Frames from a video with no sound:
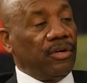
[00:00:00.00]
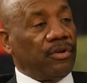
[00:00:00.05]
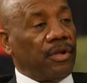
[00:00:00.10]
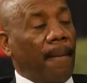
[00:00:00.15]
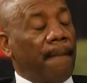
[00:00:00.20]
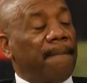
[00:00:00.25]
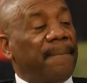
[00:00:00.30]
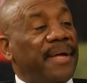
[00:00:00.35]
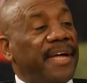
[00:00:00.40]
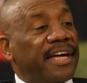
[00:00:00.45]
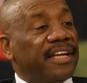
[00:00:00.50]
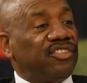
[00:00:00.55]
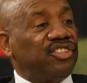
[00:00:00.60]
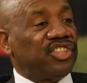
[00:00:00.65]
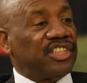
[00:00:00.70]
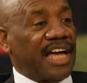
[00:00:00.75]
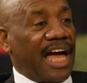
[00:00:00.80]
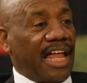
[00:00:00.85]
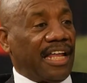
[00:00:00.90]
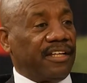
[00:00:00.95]
the biggest
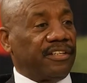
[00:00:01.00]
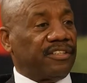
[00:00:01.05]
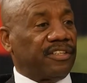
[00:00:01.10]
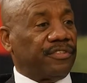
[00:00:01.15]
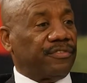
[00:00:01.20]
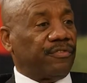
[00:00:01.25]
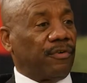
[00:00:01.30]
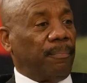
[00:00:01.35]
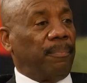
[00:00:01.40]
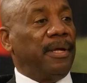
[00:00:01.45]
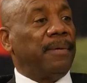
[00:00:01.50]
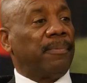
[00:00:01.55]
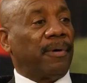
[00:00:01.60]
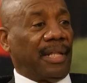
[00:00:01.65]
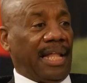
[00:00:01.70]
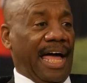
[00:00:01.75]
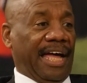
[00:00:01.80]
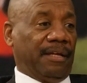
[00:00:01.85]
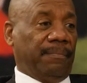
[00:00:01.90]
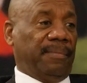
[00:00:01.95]
challenges for people
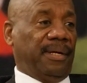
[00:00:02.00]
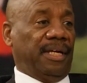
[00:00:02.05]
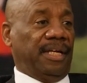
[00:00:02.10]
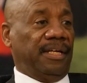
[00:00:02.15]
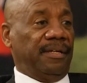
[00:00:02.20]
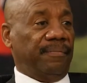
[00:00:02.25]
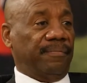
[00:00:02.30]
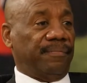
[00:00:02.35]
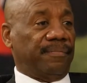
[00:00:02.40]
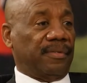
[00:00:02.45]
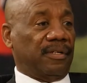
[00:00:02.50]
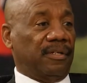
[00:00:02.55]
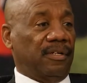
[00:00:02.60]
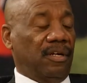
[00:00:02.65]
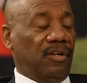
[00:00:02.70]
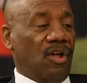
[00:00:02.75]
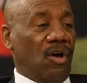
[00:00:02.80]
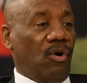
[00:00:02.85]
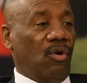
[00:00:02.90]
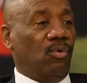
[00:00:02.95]
like me,
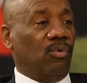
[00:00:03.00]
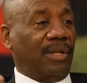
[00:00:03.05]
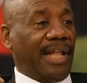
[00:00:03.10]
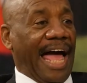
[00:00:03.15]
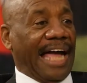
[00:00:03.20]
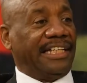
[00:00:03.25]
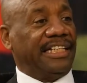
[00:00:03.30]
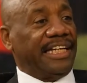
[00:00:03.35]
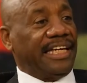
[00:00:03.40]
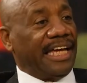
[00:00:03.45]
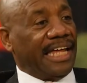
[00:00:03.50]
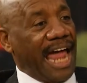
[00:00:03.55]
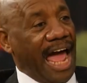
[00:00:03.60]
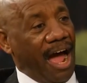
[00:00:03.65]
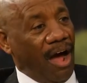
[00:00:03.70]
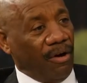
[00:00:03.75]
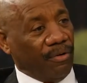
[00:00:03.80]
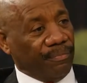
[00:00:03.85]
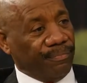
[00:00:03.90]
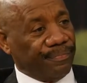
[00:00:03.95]
who like to get
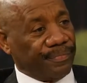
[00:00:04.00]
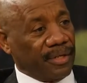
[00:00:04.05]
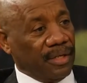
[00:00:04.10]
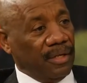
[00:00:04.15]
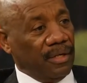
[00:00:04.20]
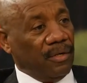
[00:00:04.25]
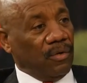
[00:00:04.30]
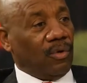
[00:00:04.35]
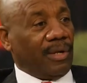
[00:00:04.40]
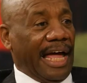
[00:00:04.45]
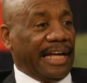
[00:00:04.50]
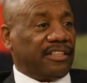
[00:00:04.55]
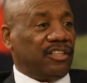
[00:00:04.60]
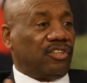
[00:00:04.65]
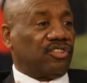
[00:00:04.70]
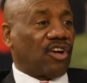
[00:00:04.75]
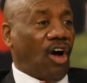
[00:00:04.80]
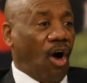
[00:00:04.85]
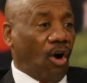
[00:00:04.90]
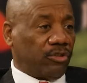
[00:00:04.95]
out, who like to
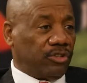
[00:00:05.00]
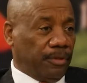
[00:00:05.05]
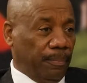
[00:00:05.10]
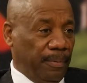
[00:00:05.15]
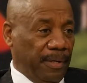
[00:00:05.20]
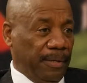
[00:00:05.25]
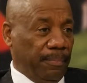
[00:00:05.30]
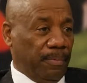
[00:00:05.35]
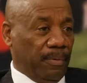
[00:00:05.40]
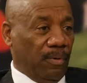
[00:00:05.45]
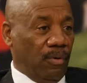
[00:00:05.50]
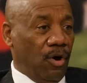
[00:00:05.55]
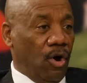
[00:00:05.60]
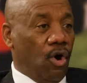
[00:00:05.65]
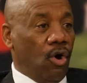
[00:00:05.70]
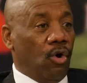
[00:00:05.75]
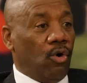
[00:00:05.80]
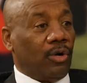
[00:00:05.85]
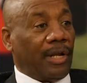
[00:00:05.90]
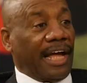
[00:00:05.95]
talk to people,
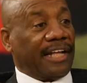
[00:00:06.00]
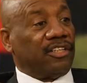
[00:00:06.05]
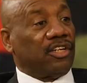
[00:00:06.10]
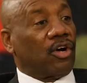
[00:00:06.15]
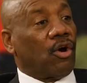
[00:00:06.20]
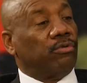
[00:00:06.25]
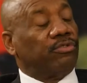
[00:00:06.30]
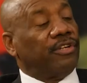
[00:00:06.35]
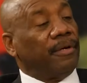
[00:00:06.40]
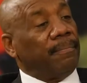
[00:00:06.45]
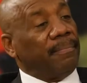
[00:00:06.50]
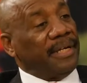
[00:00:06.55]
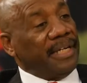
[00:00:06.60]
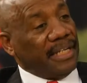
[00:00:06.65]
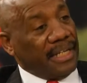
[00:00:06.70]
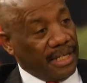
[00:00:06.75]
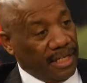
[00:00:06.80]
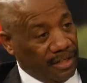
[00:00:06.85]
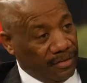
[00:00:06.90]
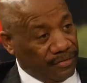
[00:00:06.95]
who like to go to
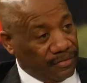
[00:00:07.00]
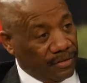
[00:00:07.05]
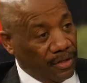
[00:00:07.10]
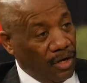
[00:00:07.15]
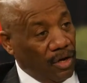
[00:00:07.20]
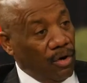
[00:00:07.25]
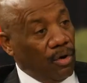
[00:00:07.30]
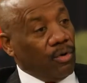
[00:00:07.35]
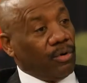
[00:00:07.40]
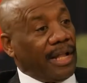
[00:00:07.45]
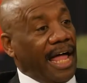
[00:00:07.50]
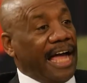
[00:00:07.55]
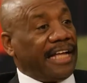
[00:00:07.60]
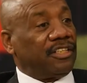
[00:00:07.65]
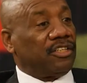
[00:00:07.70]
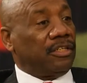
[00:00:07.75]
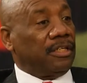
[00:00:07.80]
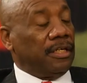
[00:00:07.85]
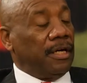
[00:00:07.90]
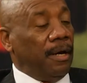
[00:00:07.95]
meetings, who like
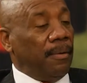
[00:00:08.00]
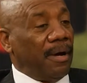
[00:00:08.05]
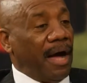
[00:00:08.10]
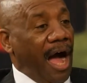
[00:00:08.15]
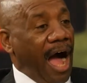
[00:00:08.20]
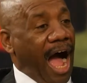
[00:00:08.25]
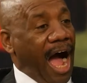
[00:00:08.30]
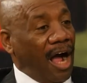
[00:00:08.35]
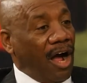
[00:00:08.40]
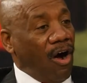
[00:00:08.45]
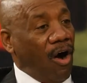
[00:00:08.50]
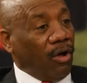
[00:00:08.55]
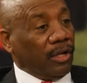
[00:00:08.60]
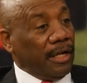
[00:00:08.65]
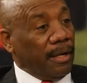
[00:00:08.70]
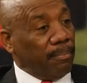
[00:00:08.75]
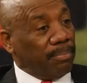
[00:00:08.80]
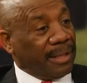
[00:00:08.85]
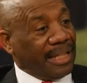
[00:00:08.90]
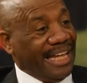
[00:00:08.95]
to, I call
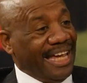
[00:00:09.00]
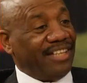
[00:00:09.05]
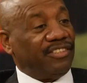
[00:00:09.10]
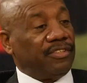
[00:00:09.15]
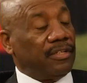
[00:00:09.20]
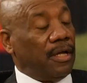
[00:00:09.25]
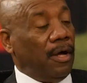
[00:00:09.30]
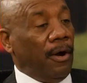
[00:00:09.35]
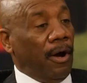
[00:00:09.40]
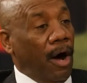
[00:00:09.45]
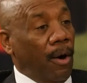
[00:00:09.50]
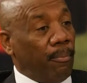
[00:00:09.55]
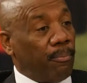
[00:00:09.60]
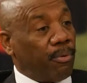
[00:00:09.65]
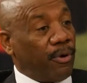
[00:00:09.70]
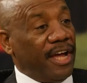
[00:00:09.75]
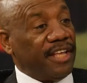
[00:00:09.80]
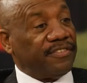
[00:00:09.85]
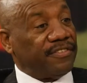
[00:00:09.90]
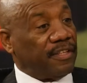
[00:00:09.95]
it press
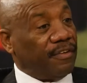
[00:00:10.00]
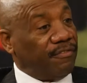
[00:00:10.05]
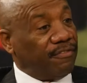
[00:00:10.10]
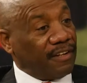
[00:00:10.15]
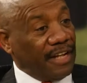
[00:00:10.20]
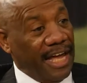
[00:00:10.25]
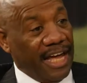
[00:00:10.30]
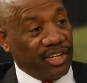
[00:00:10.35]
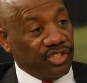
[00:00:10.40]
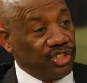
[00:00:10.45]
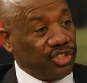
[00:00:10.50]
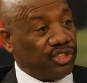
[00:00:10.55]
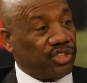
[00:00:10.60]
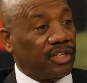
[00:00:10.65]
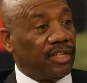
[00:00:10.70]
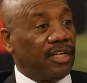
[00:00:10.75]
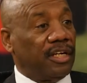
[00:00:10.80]
the flesh,